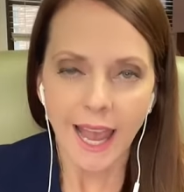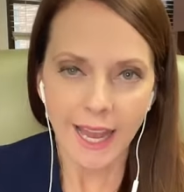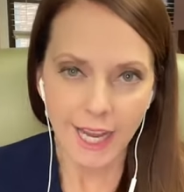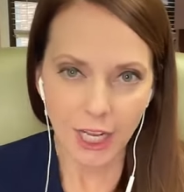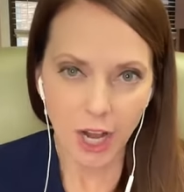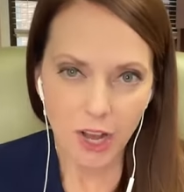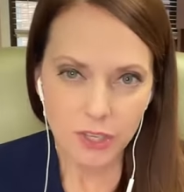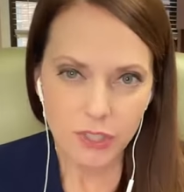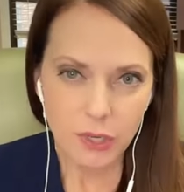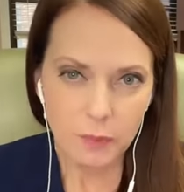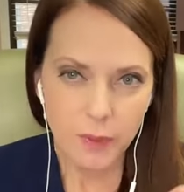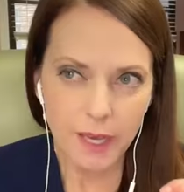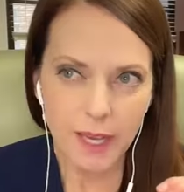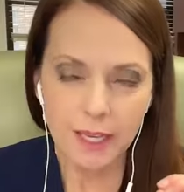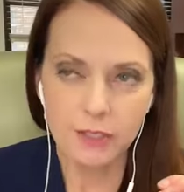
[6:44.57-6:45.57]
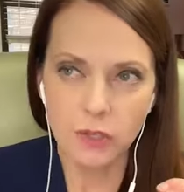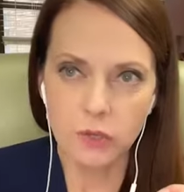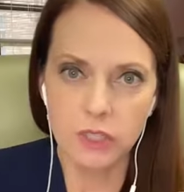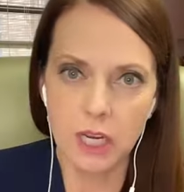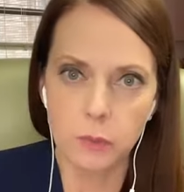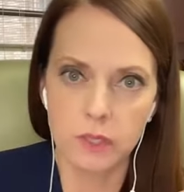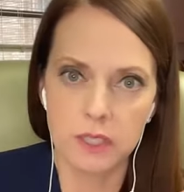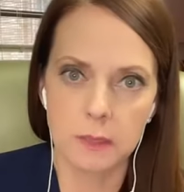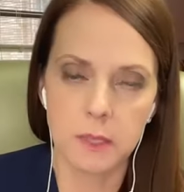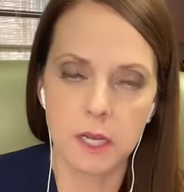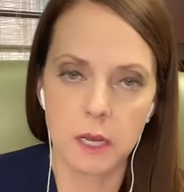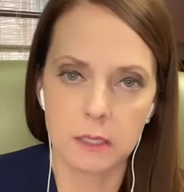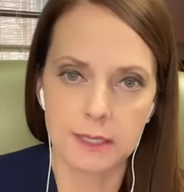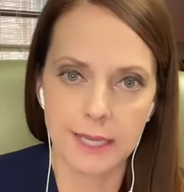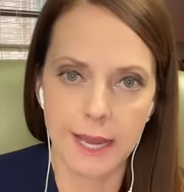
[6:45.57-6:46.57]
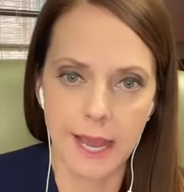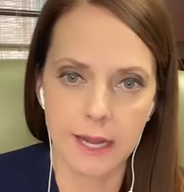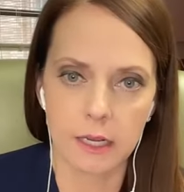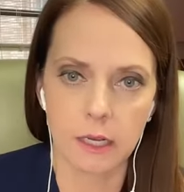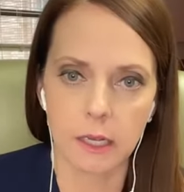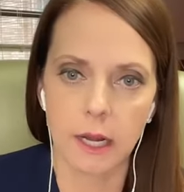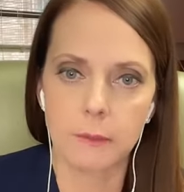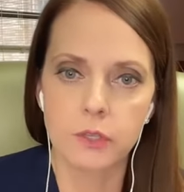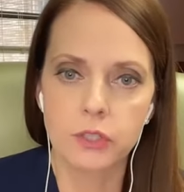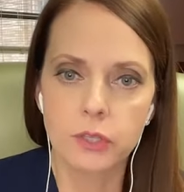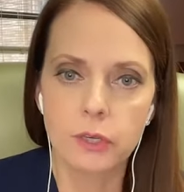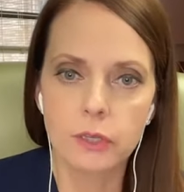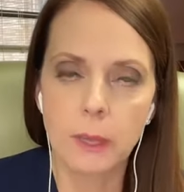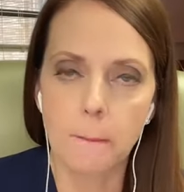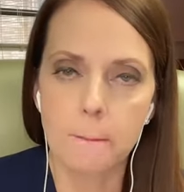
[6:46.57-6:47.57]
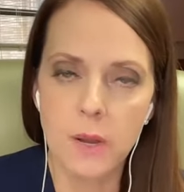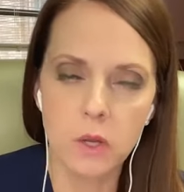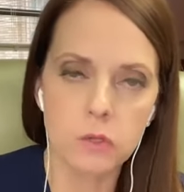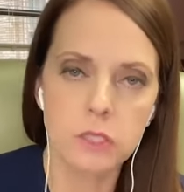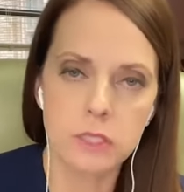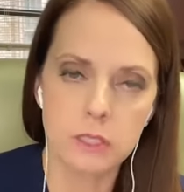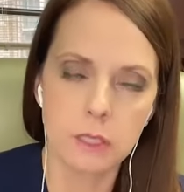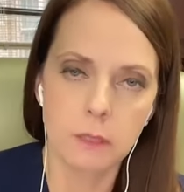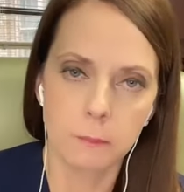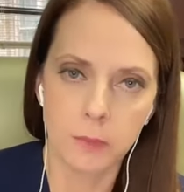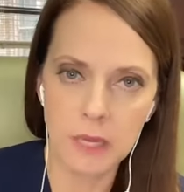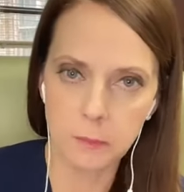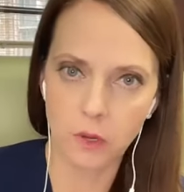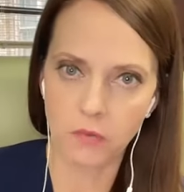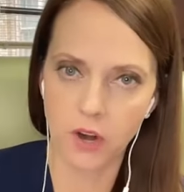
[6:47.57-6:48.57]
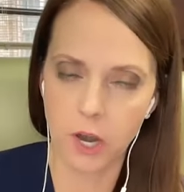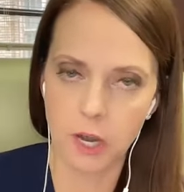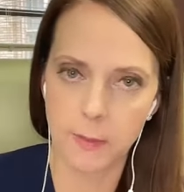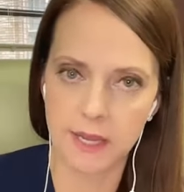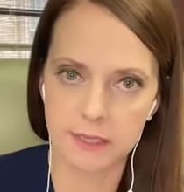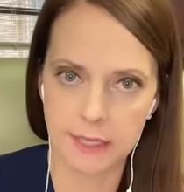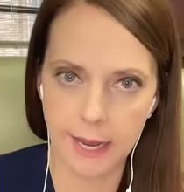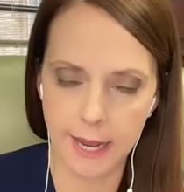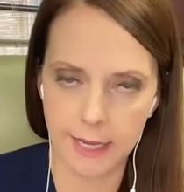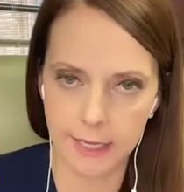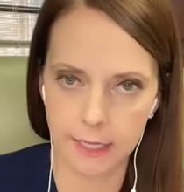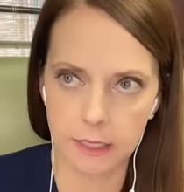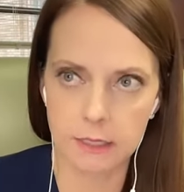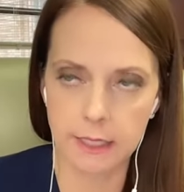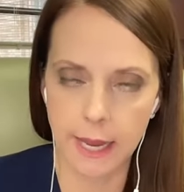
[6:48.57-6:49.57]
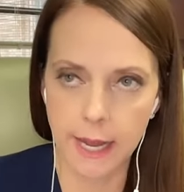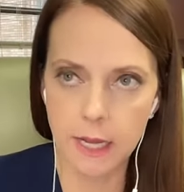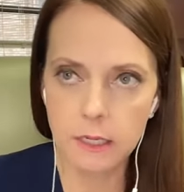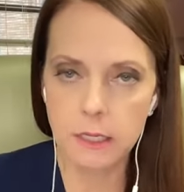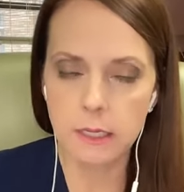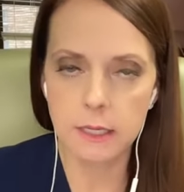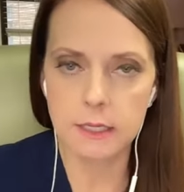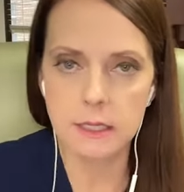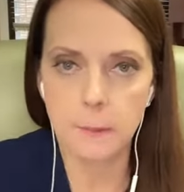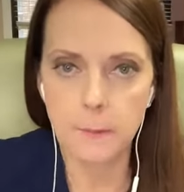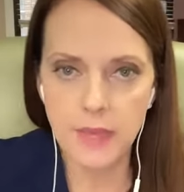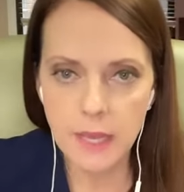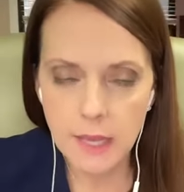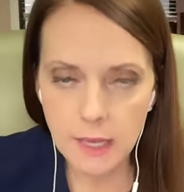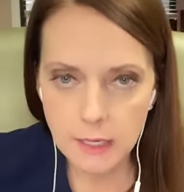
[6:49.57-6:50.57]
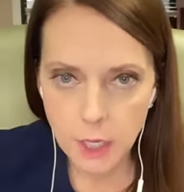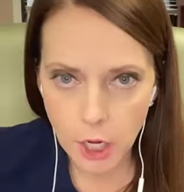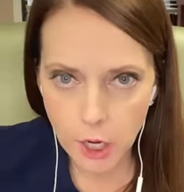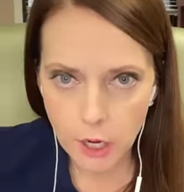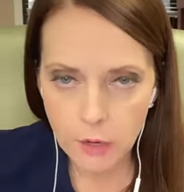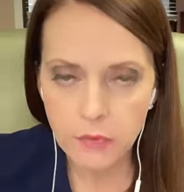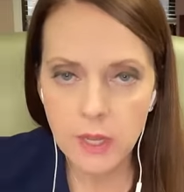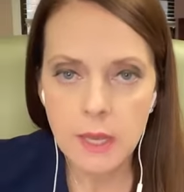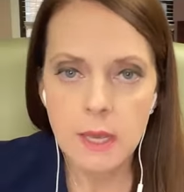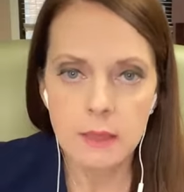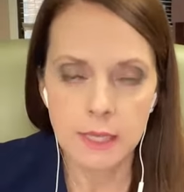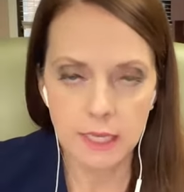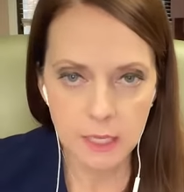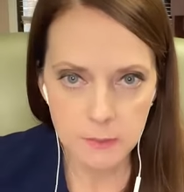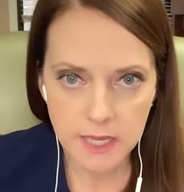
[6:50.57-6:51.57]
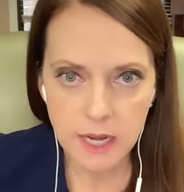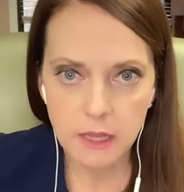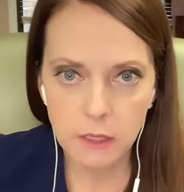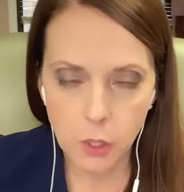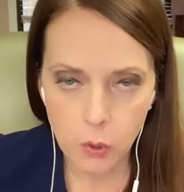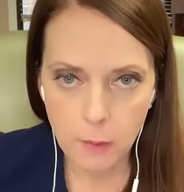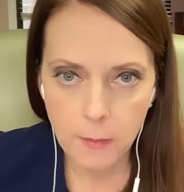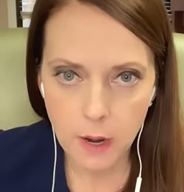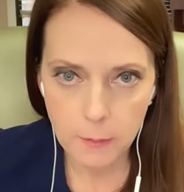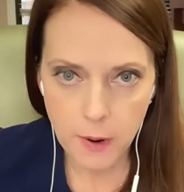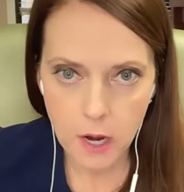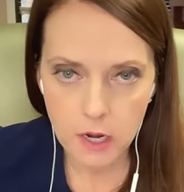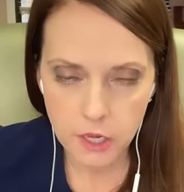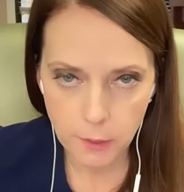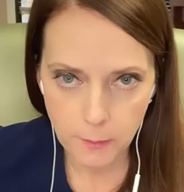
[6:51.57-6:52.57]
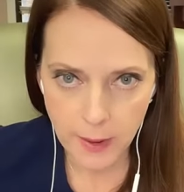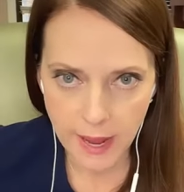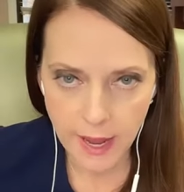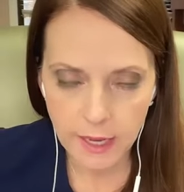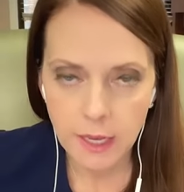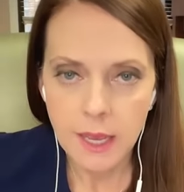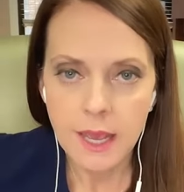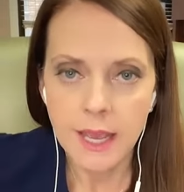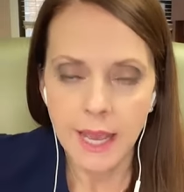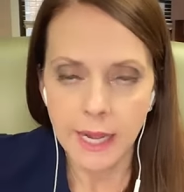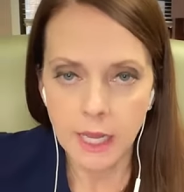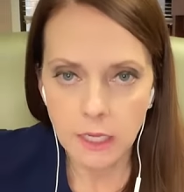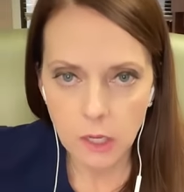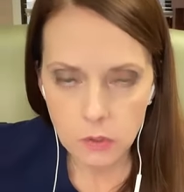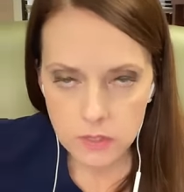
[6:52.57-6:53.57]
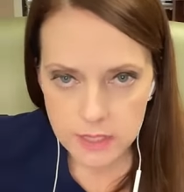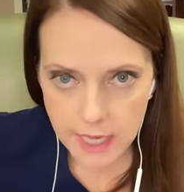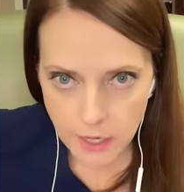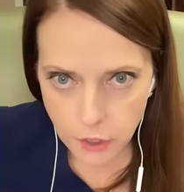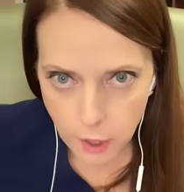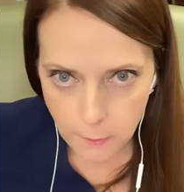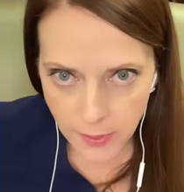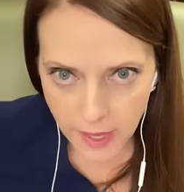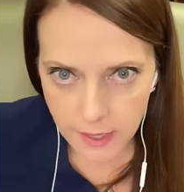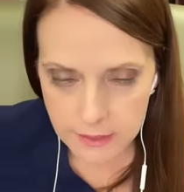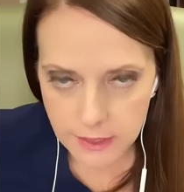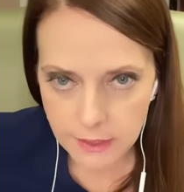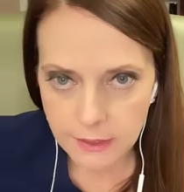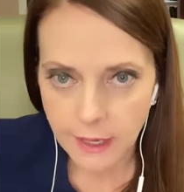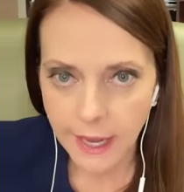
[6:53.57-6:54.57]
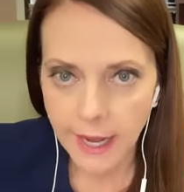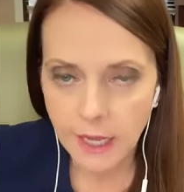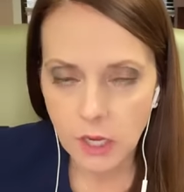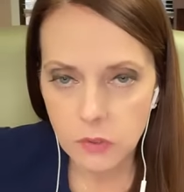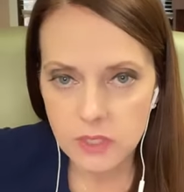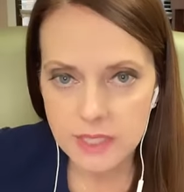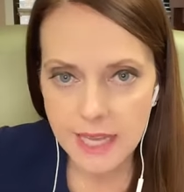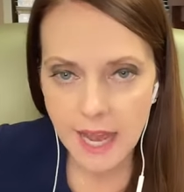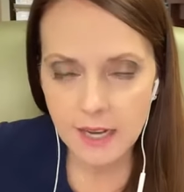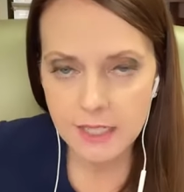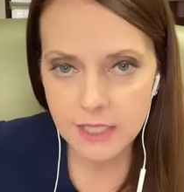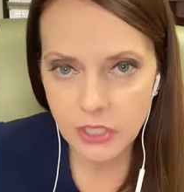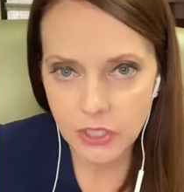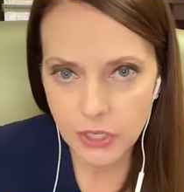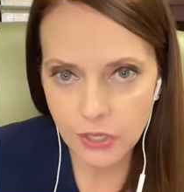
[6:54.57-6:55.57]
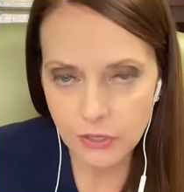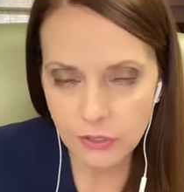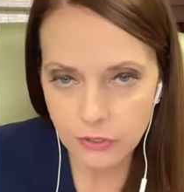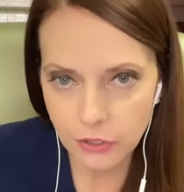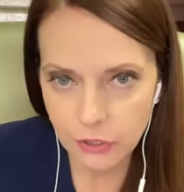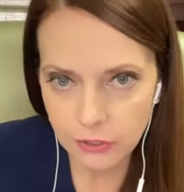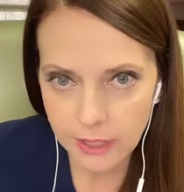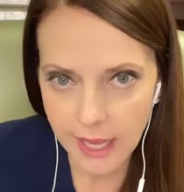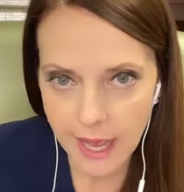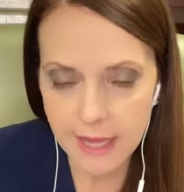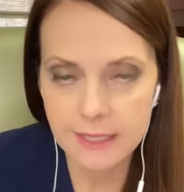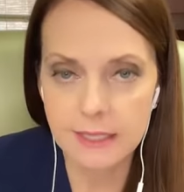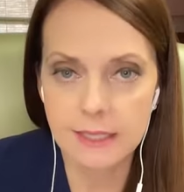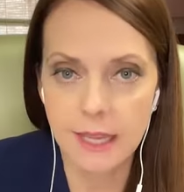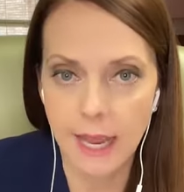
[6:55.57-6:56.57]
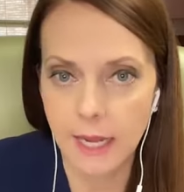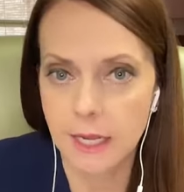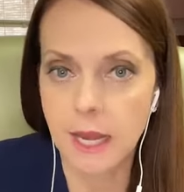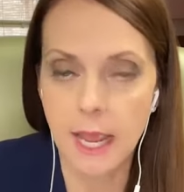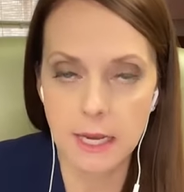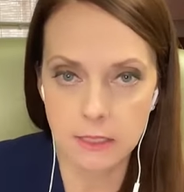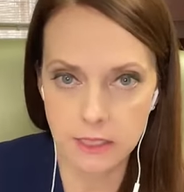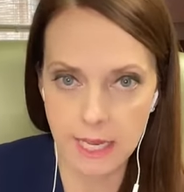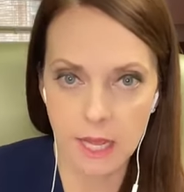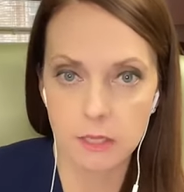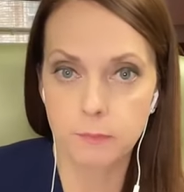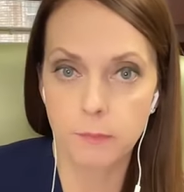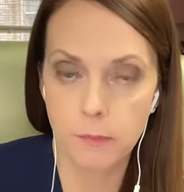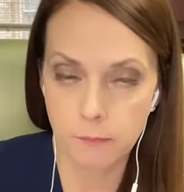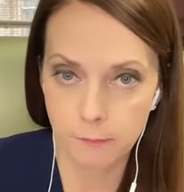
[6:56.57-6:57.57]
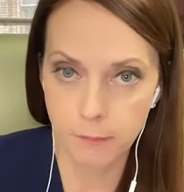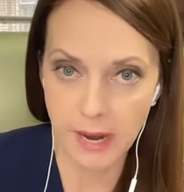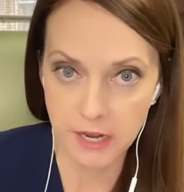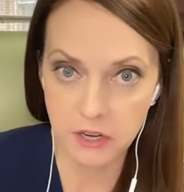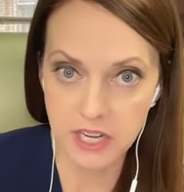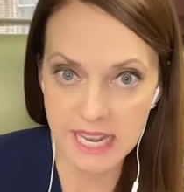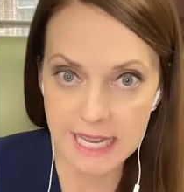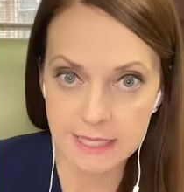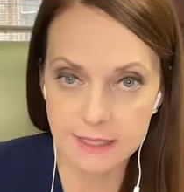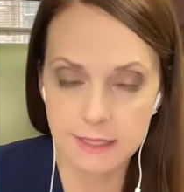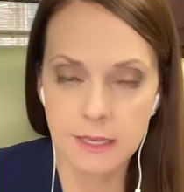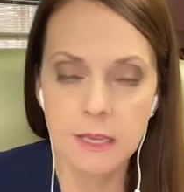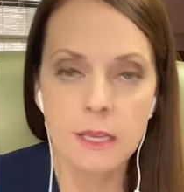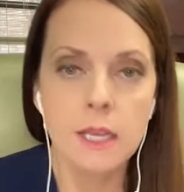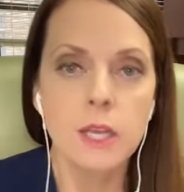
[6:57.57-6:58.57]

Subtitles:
and it can also be associated with something called sciatica. And I'm sure that most people have heard about sciatica. Sciatica is a big nerve that comes out of the lower part of your back, and it goes down your butt, and it goes down into your legs and down by your knees.